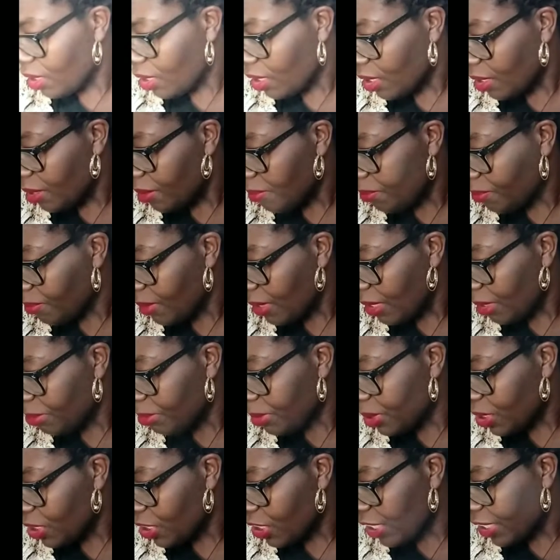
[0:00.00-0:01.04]
Um, let
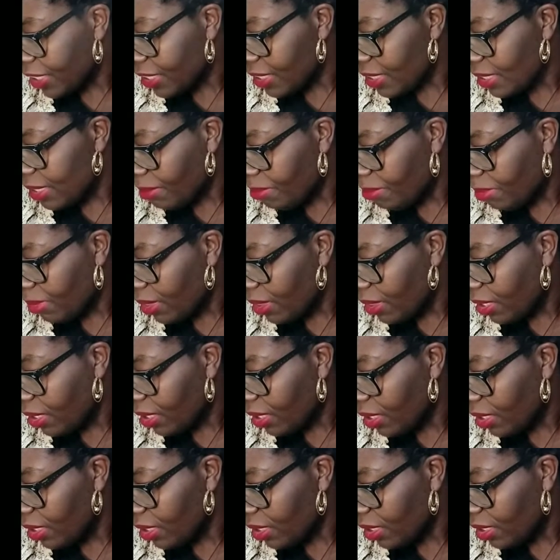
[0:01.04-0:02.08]
me check
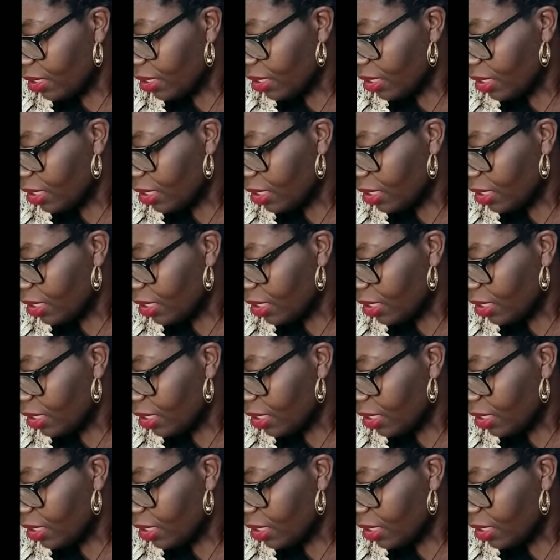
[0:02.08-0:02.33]
something.